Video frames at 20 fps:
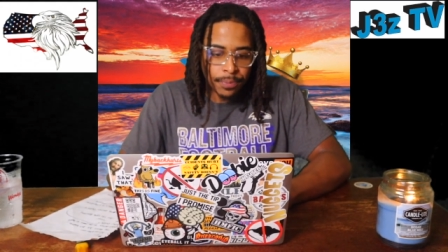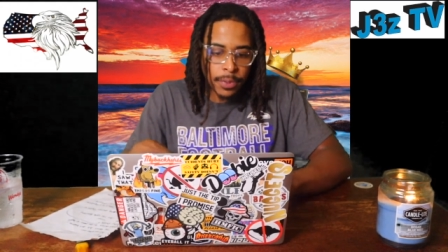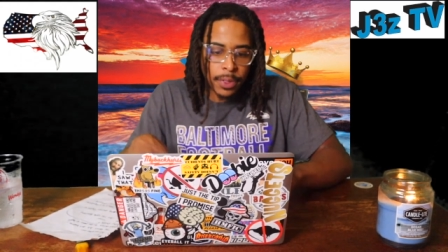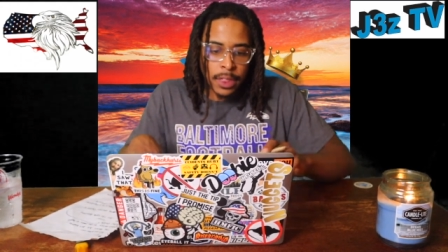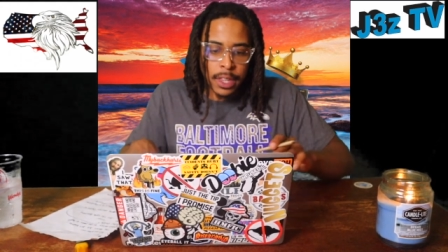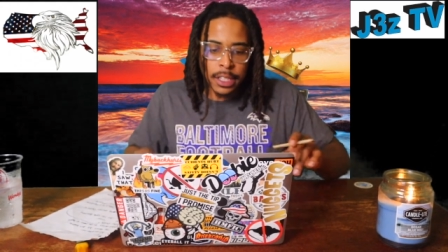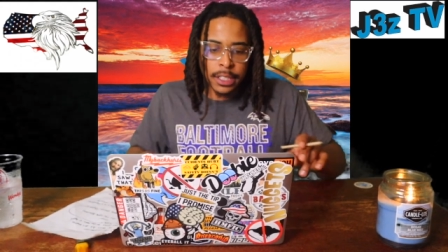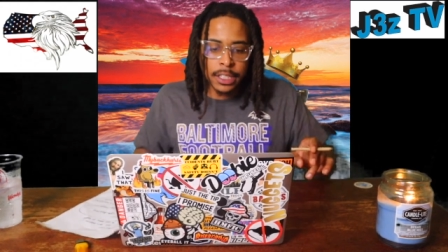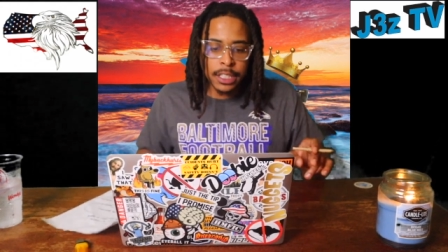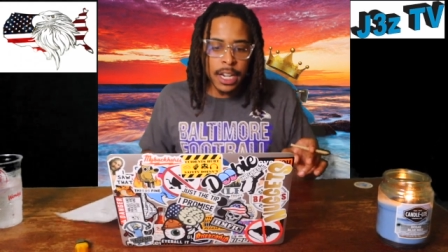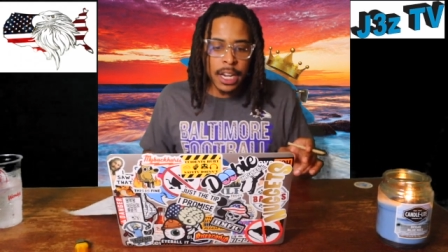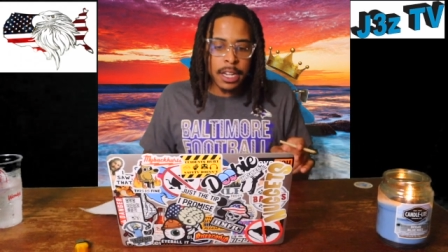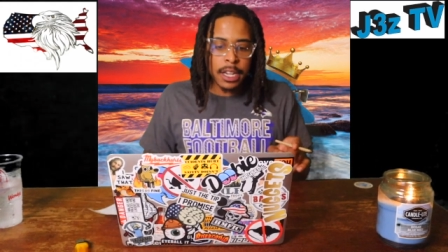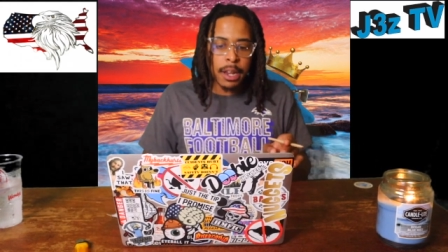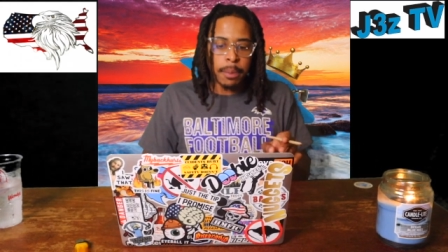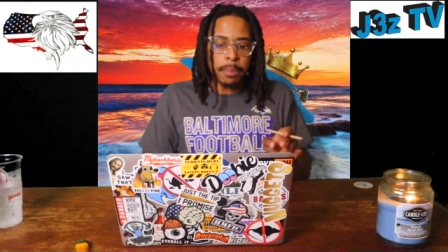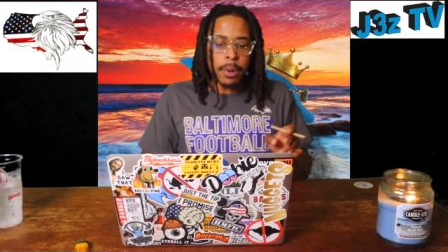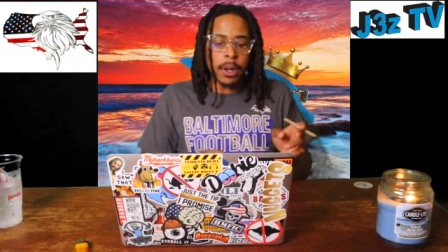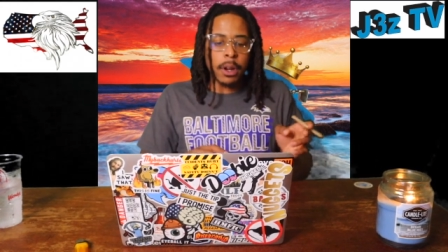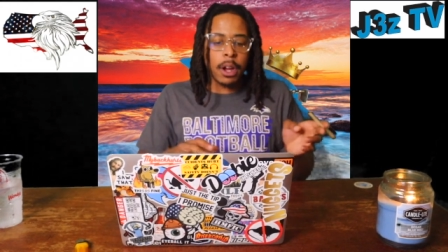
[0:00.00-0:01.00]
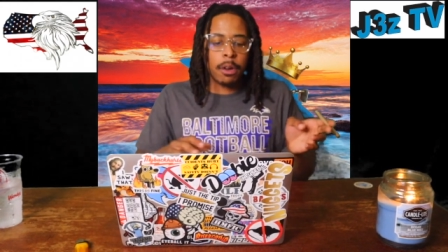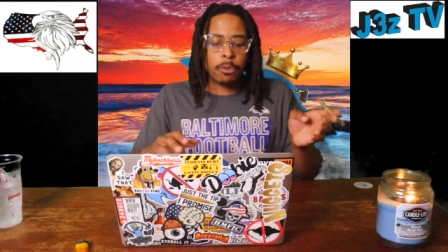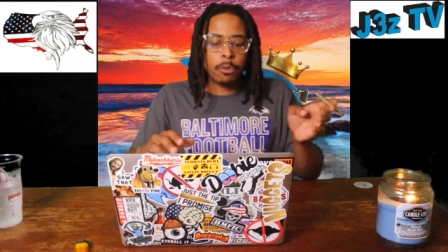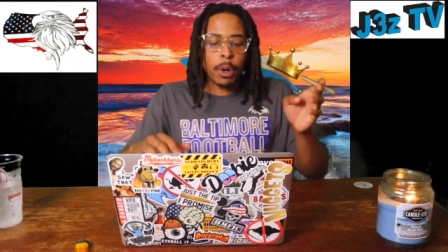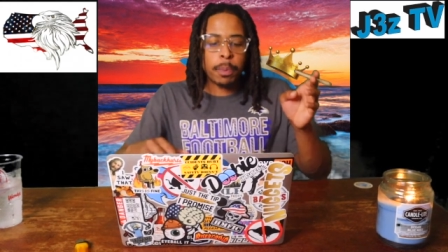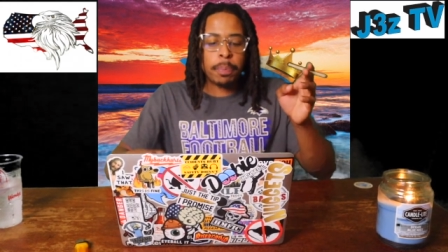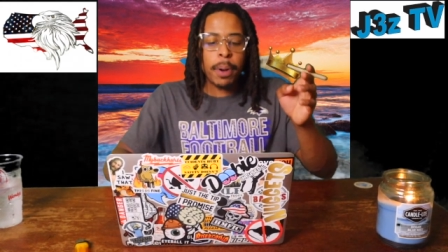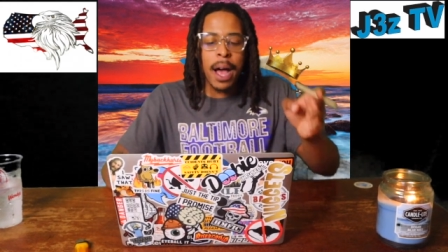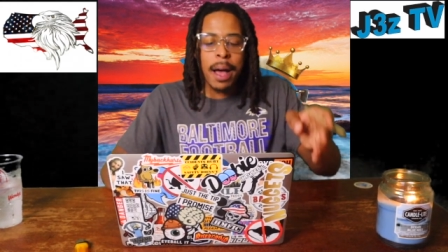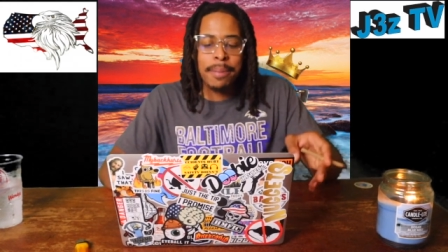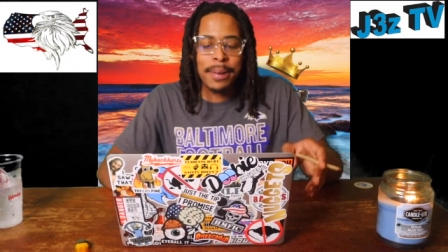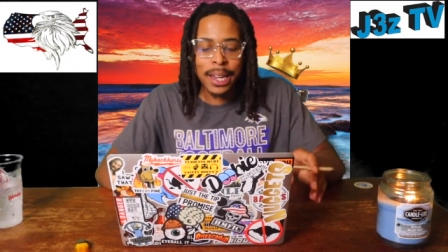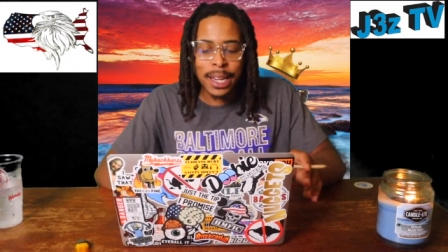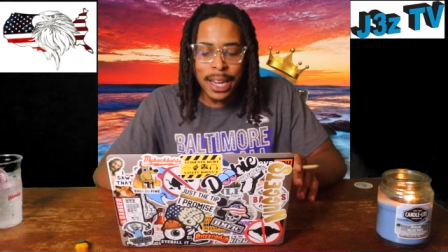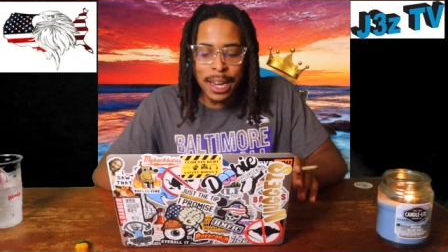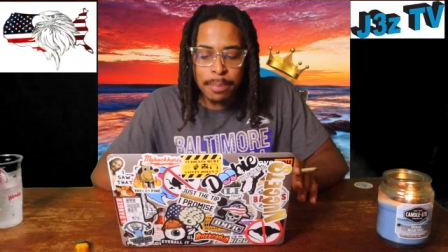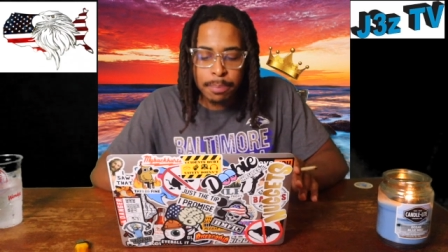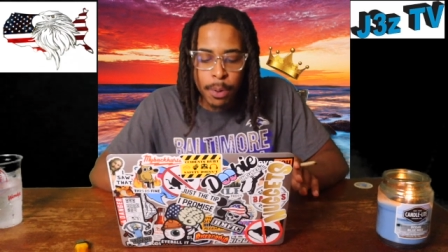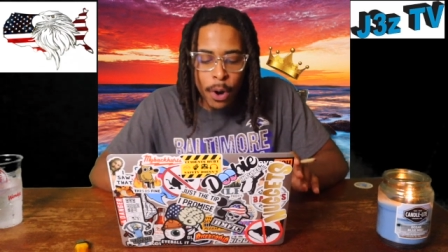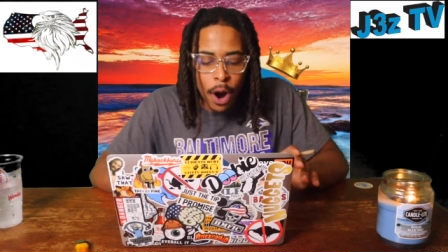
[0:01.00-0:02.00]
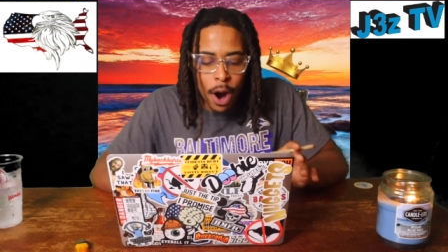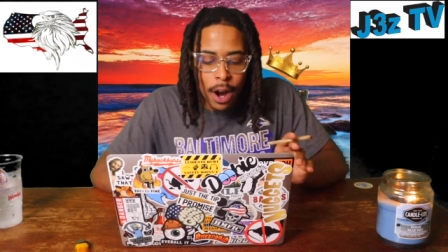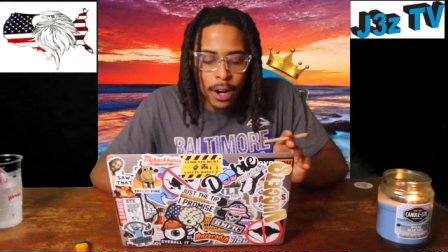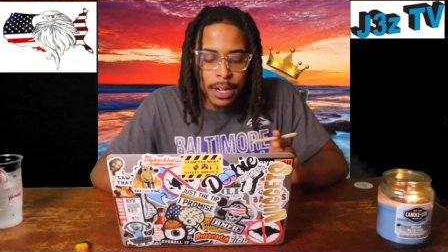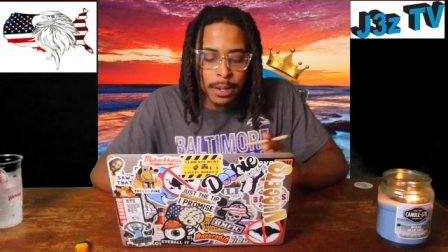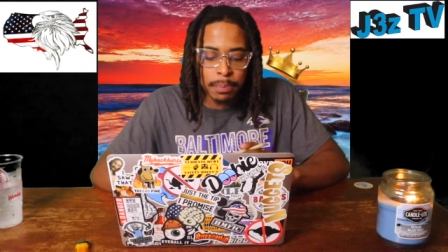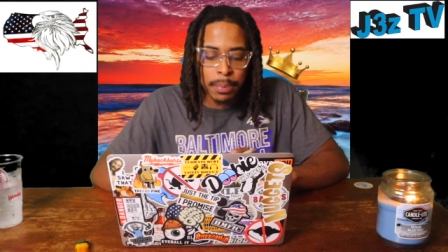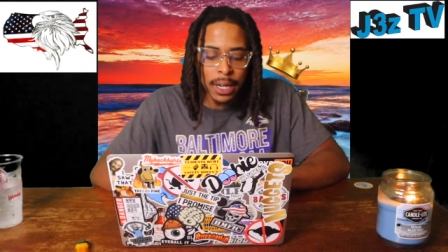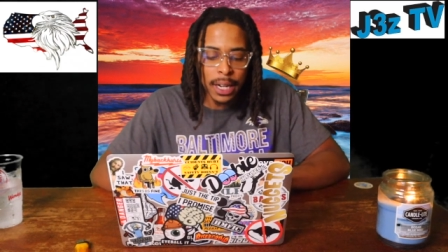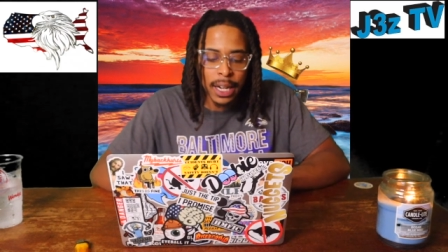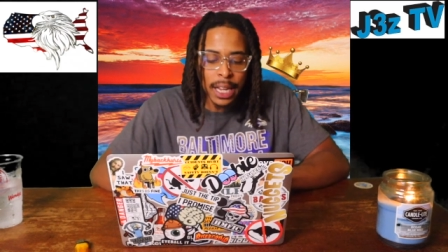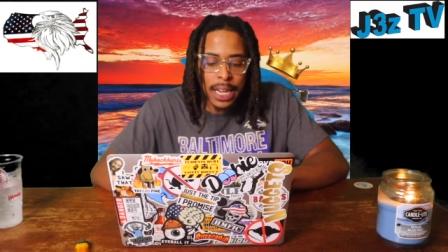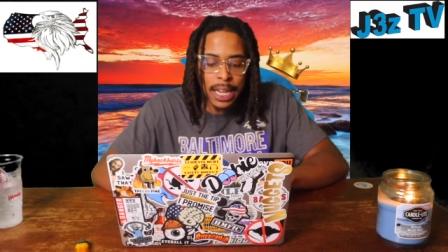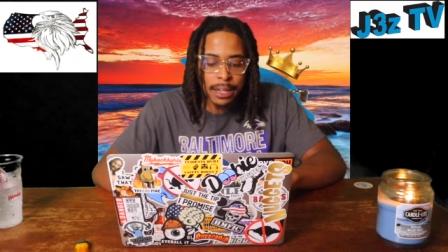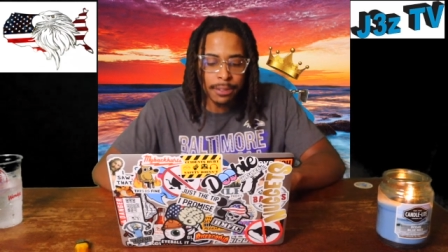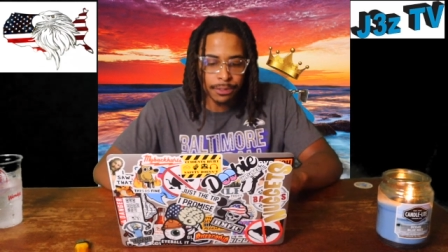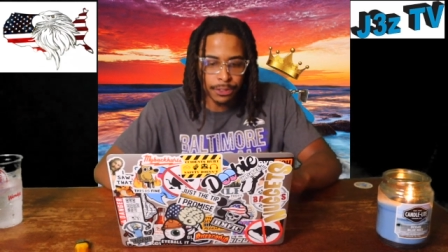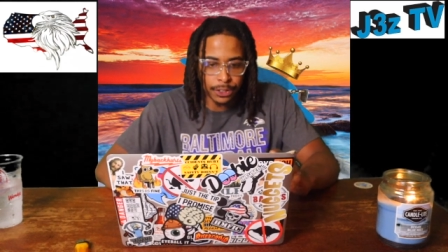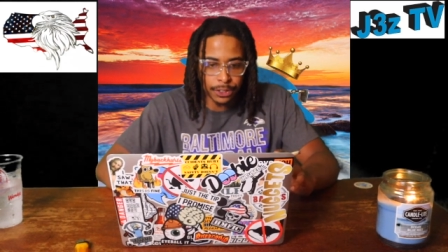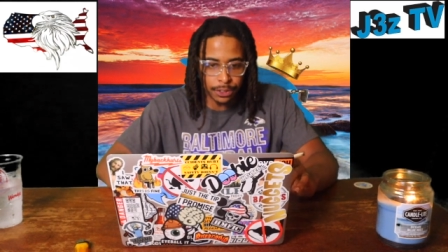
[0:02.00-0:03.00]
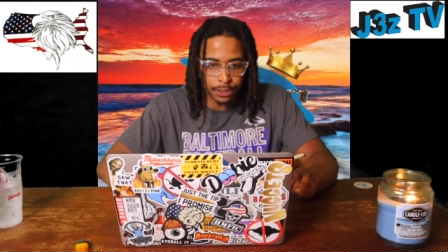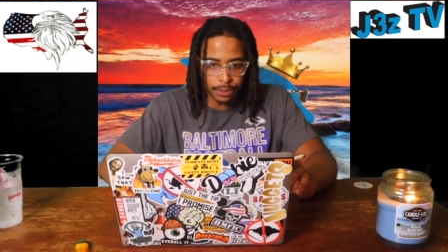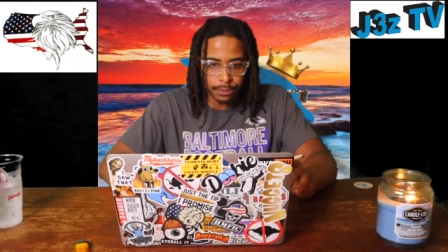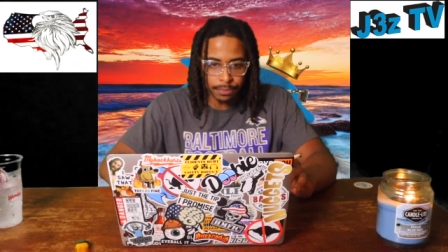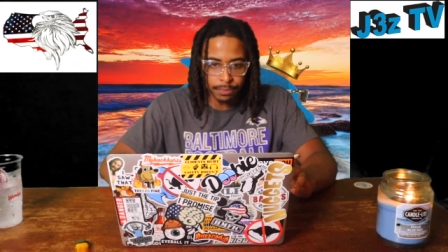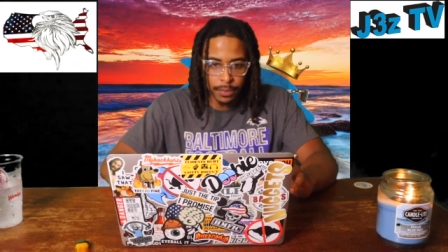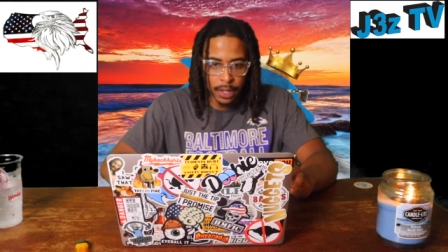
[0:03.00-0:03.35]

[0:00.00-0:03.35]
this shit, the Republican Party beliefs